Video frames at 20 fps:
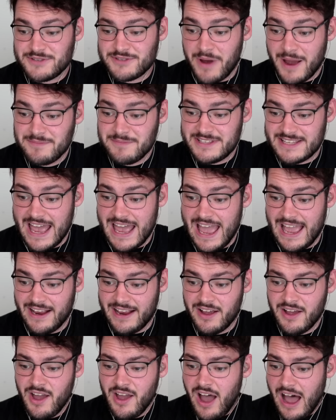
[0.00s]
That's what I'm
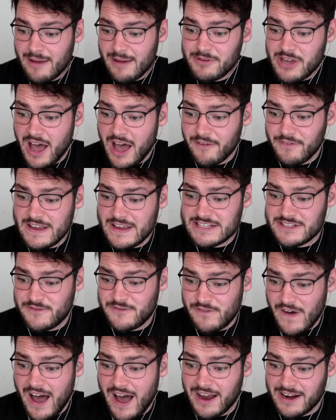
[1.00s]
saying. I'm curvy as
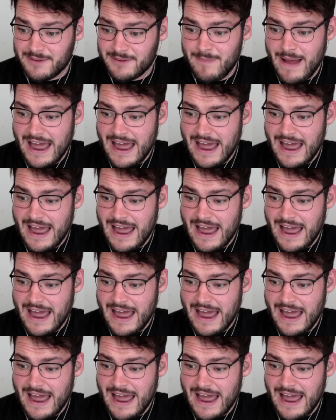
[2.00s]
fuck,